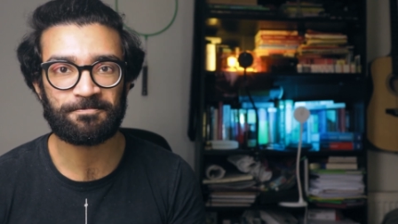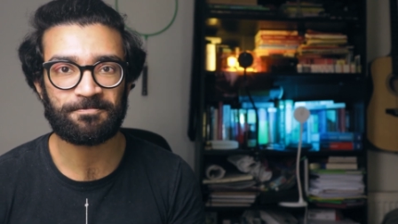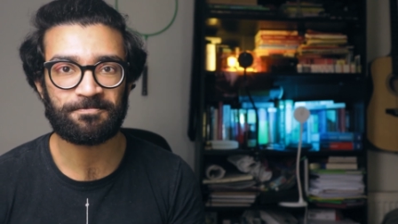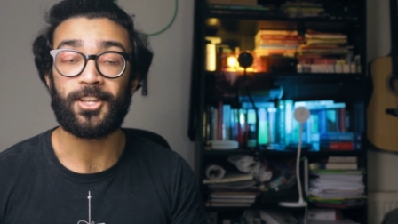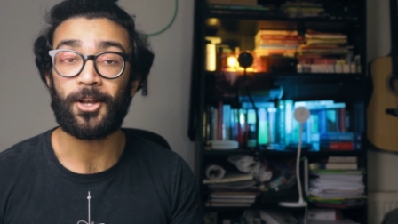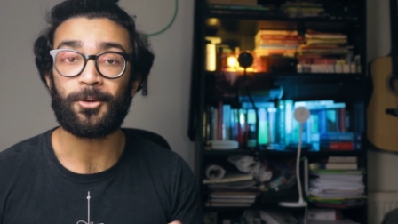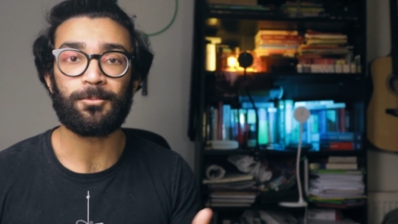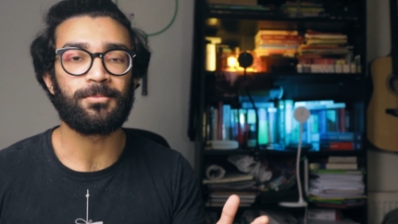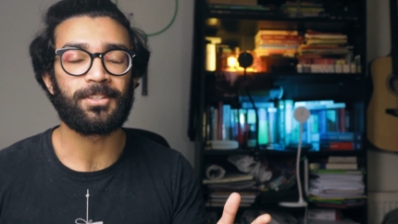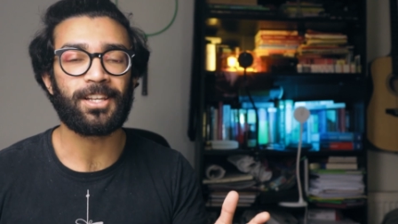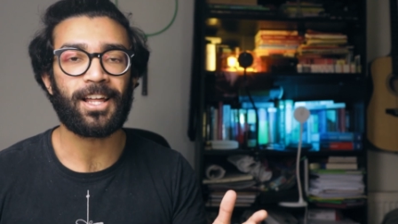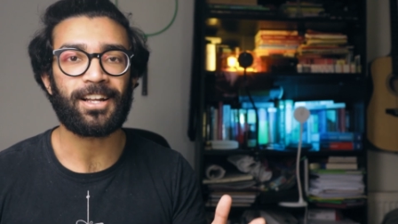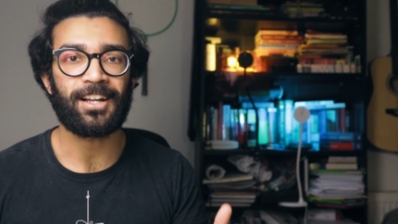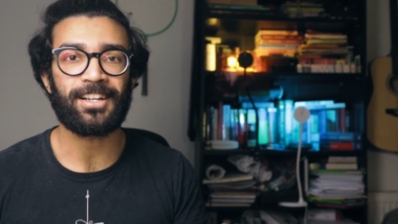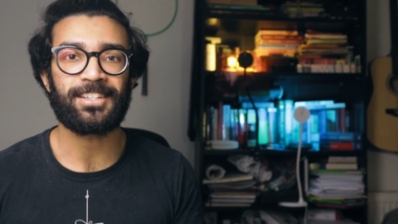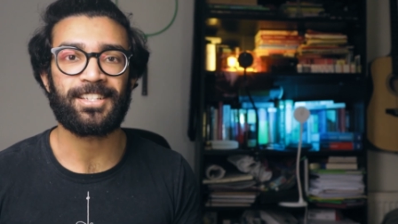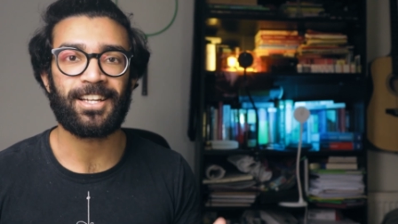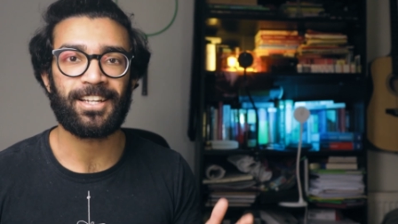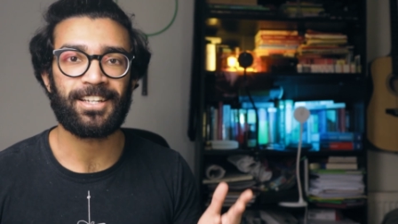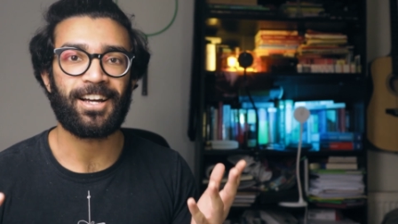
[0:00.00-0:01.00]
So, like
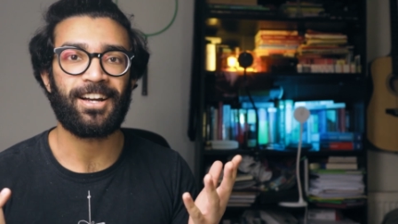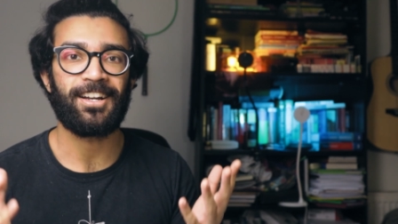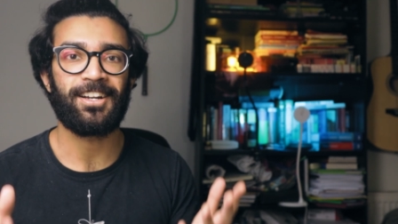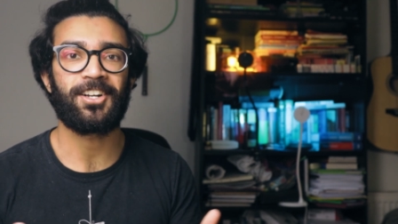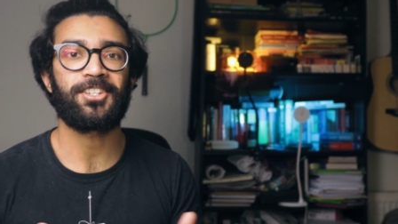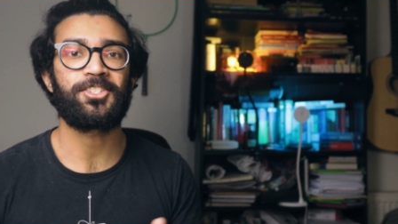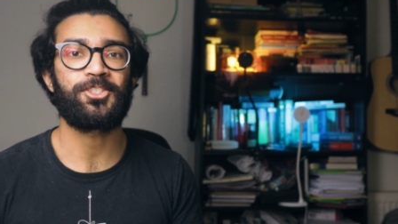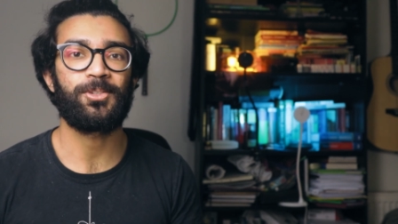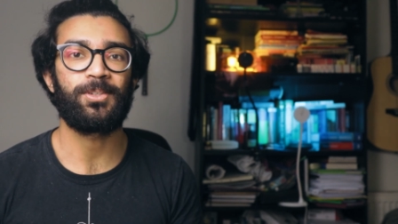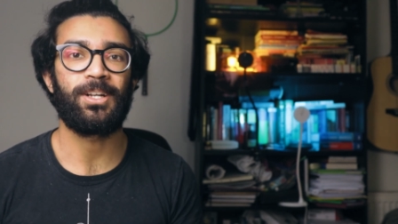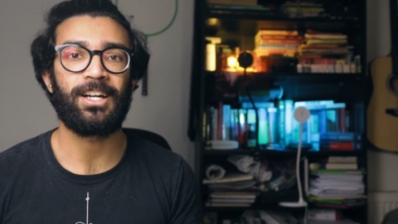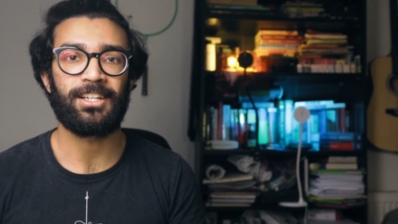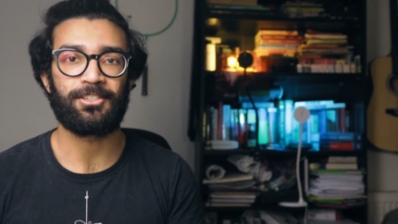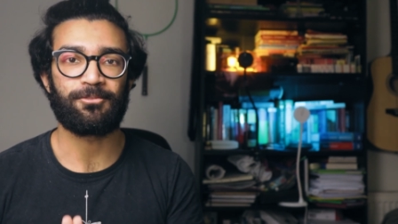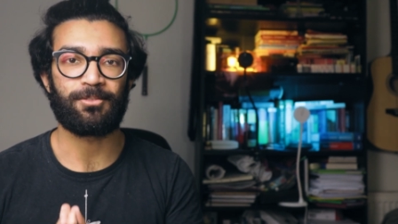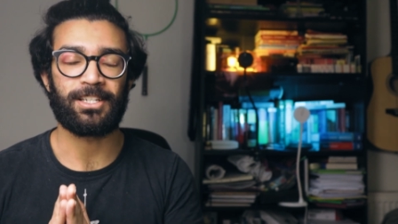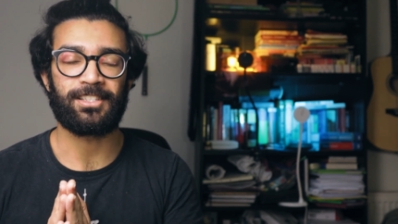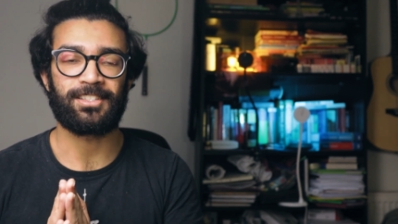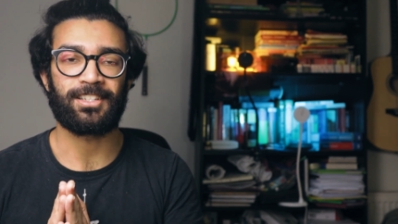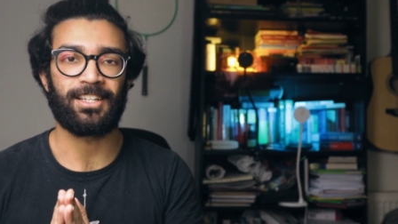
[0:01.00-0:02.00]
I said, I asked you
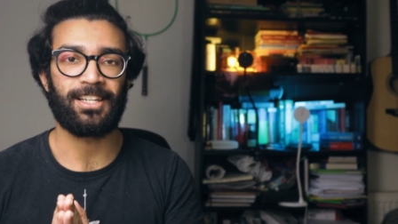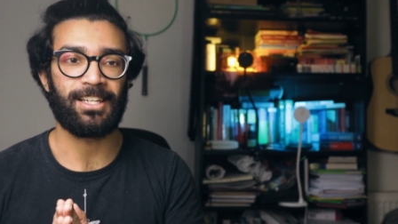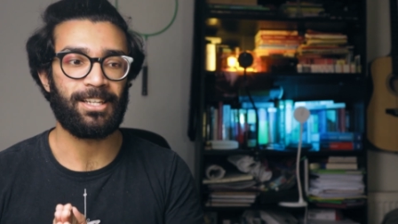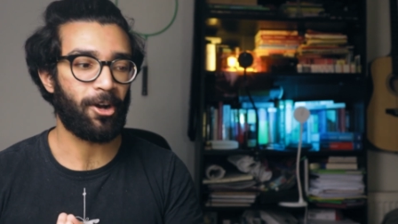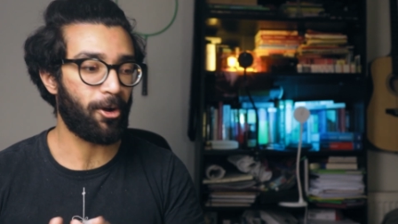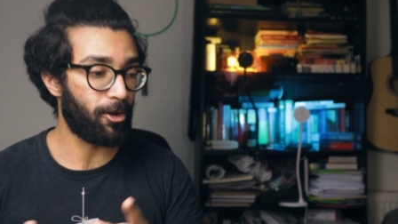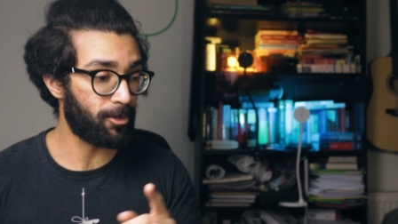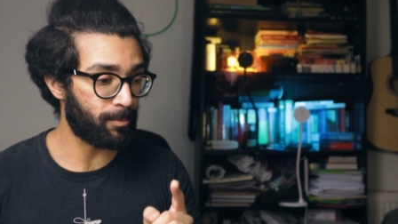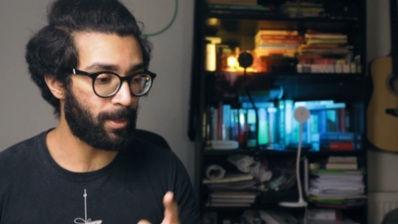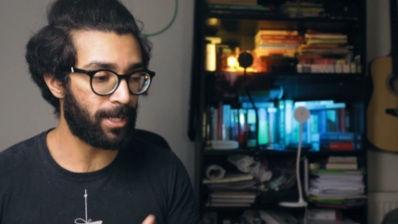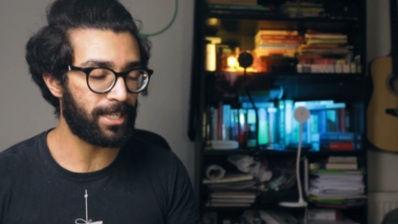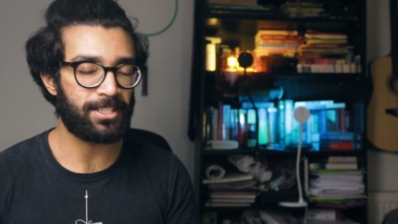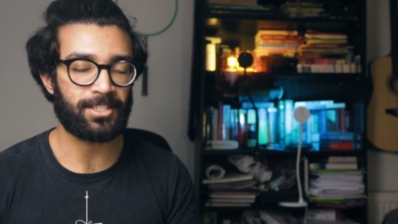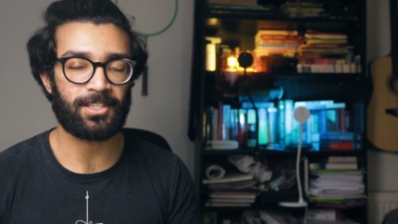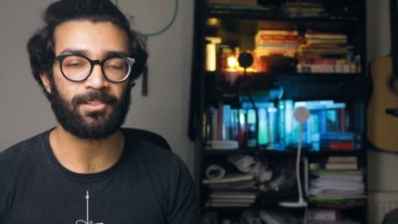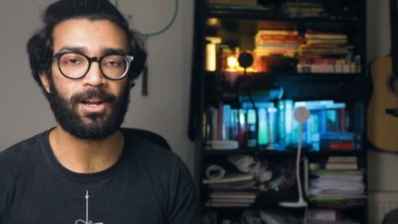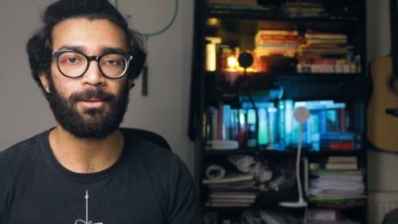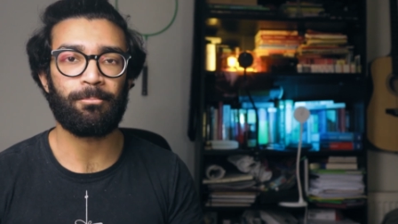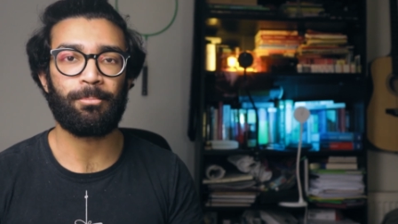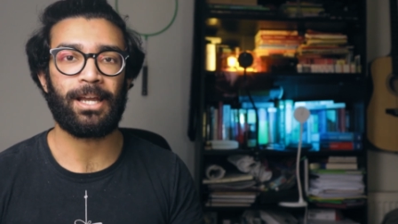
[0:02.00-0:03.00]
guys recently on my
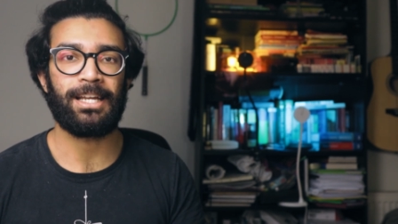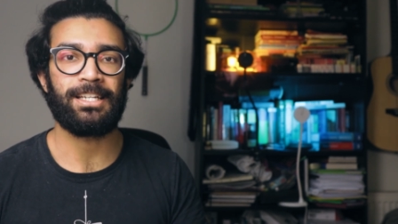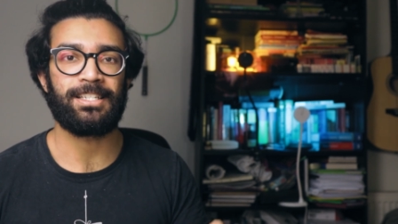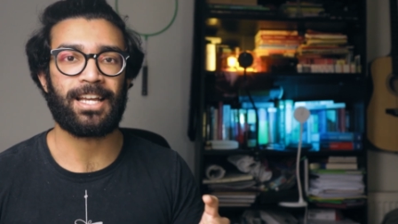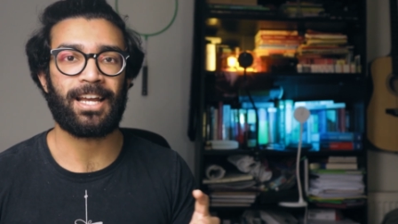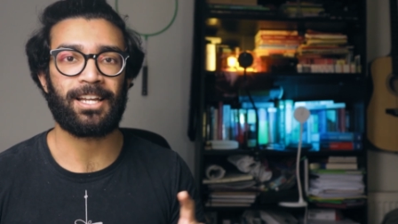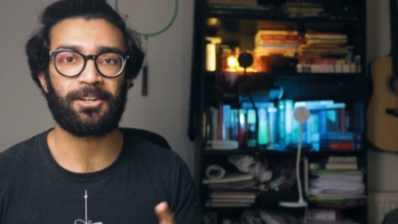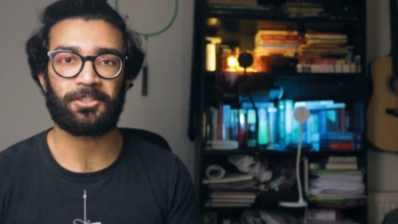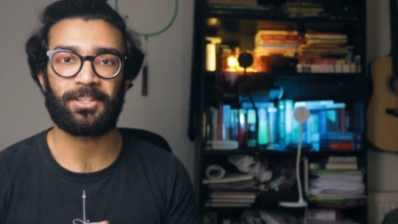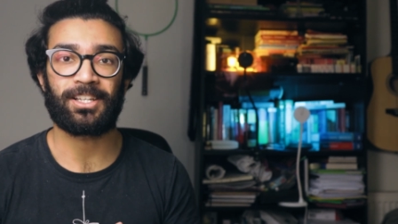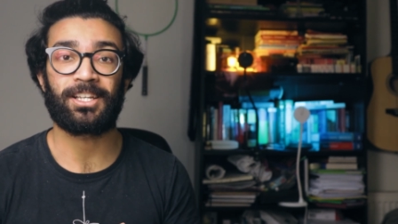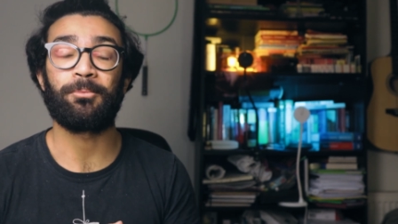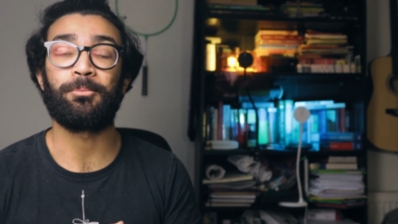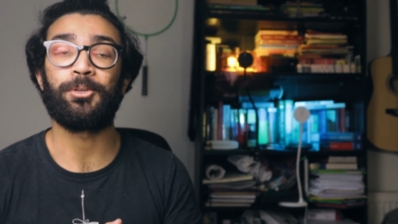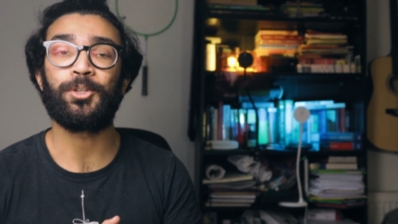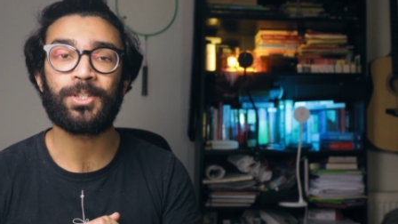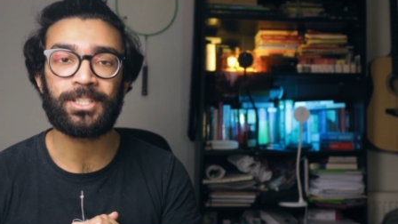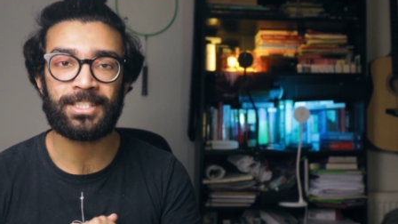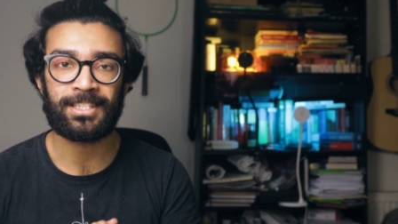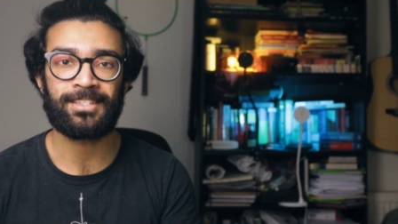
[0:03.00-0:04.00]
Instagram page and on the
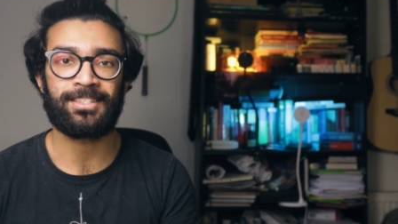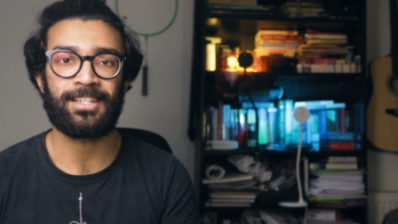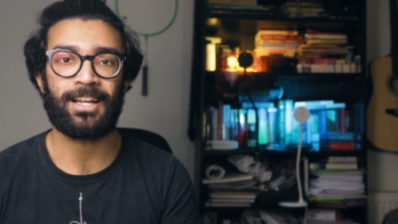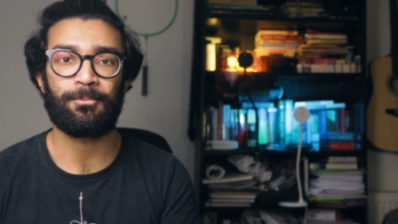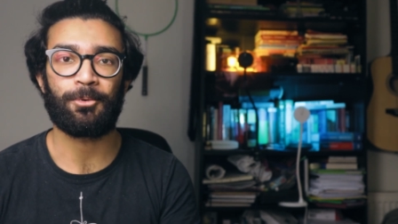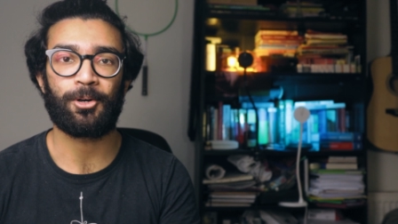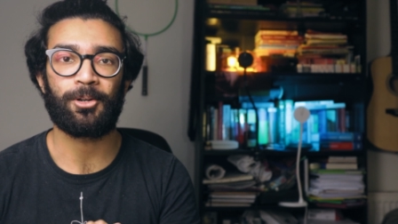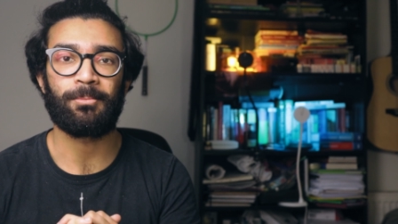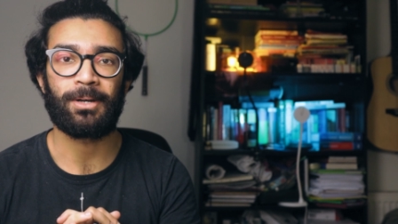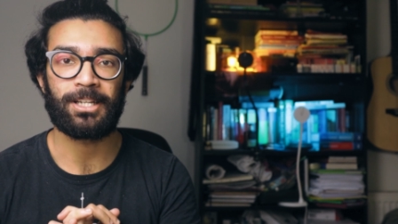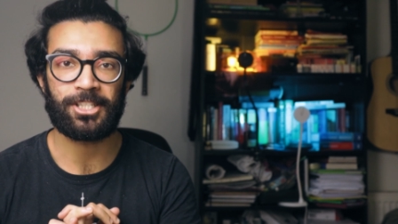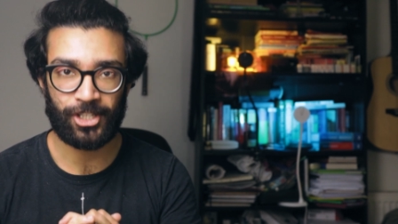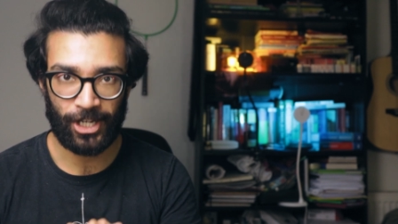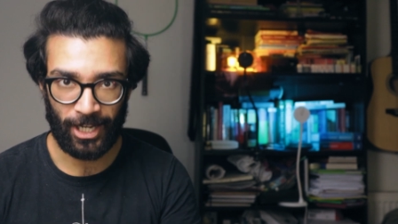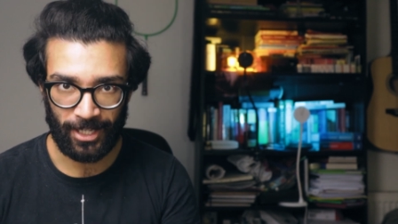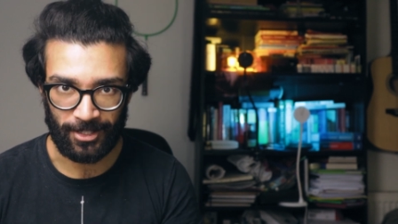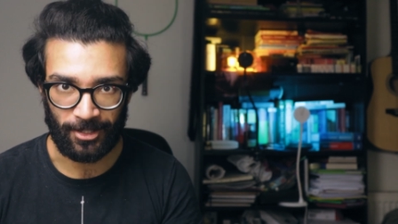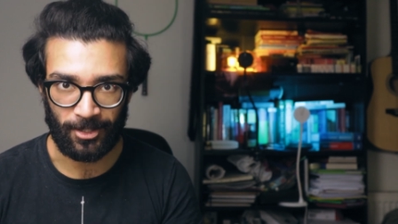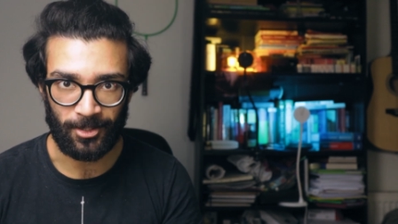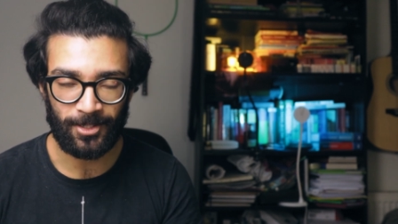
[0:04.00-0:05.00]
communities tab on my
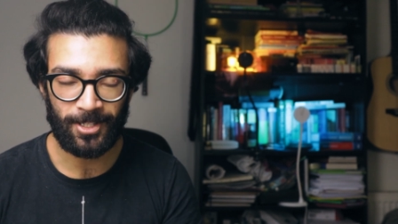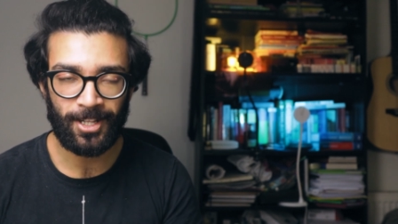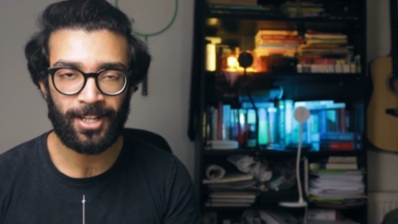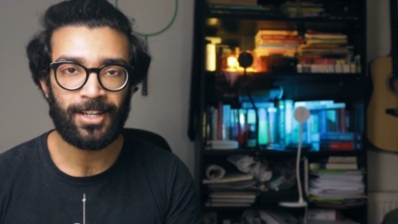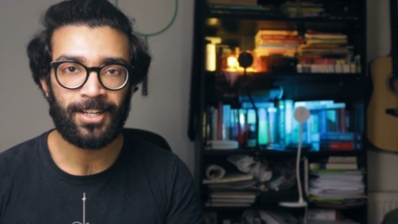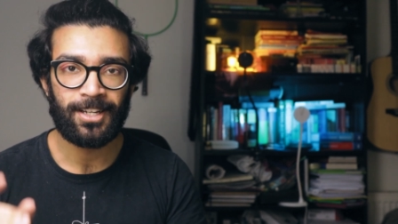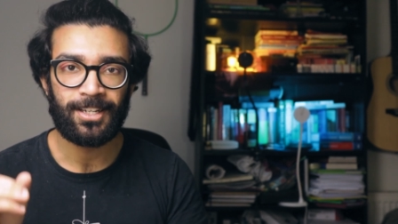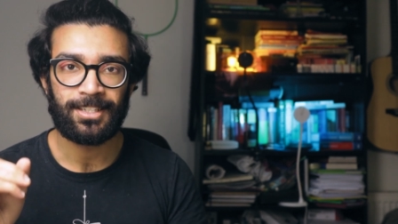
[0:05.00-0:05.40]
channel